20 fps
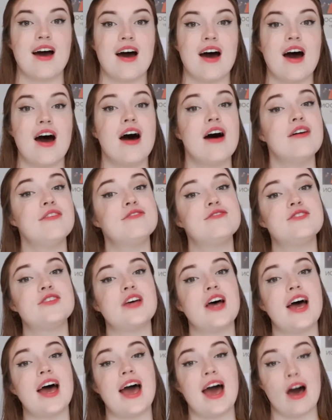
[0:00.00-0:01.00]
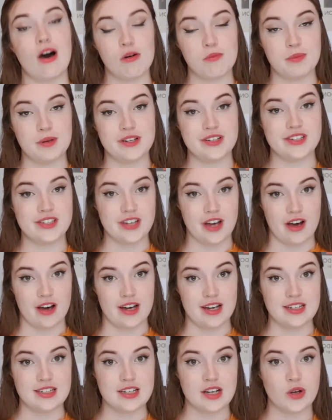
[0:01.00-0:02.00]
After Albert
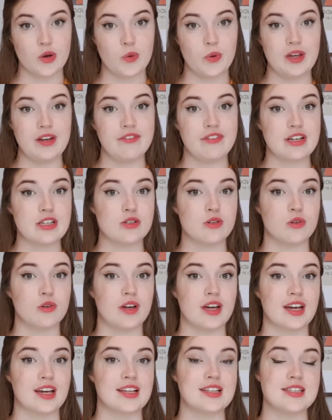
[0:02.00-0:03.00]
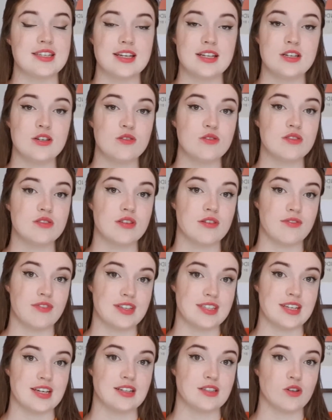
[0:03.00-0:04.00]
died, Queen Victoria continued to
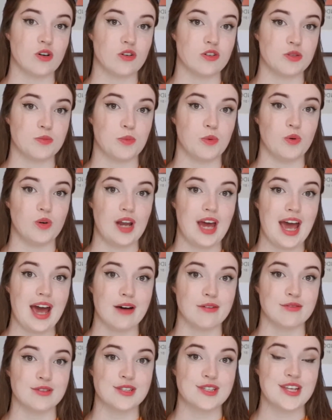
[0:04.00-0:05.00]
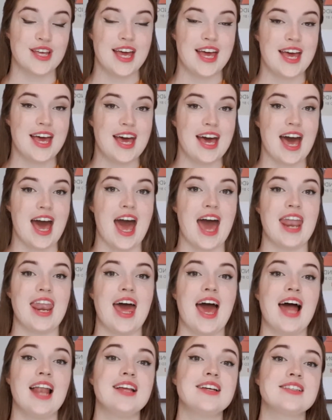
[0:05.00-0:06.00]
visit Osbourne House, and
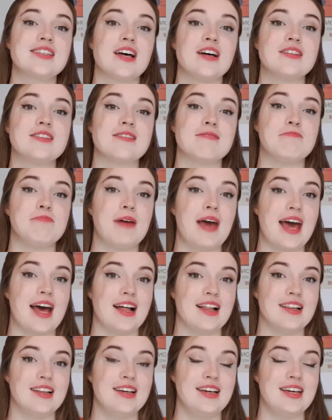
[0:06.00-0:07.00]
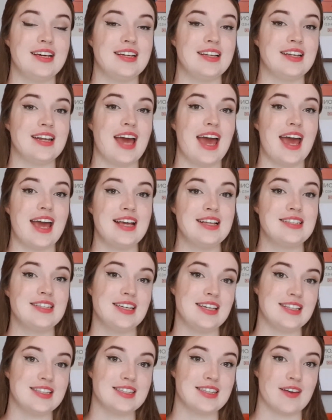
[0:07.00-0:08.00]
Alexander Bell in
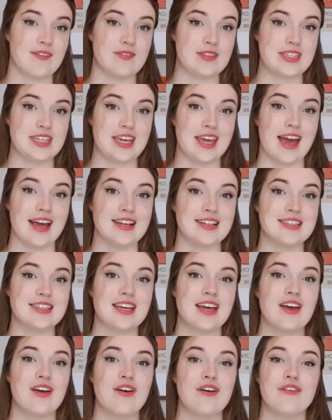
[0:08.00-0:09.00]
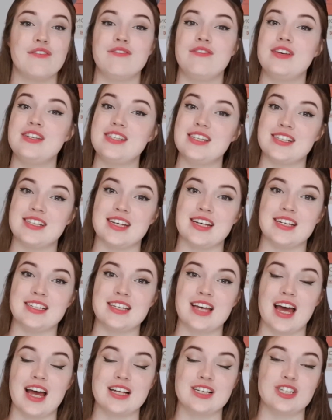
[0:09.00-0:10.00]
1878 visited
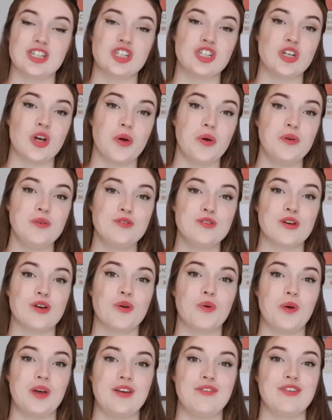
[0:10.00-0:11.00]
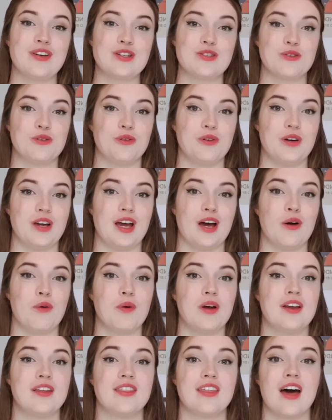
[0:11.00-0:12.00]
and showed Queen Victoria
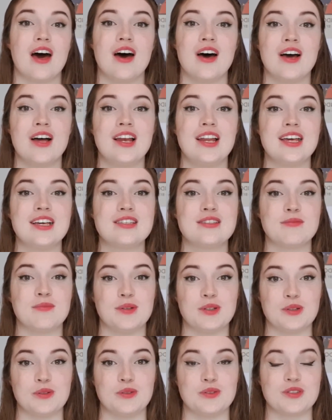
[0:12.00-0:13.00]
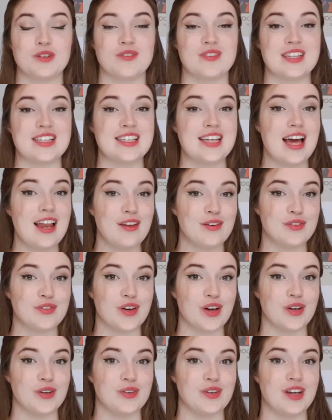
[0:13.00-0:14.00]
one of the earliest models of the
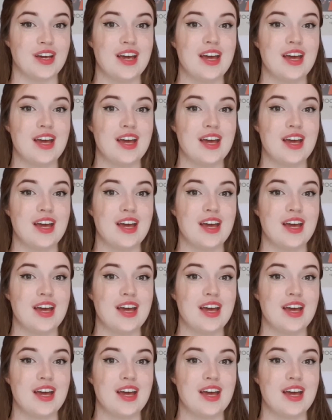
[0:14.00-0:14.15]
telephone,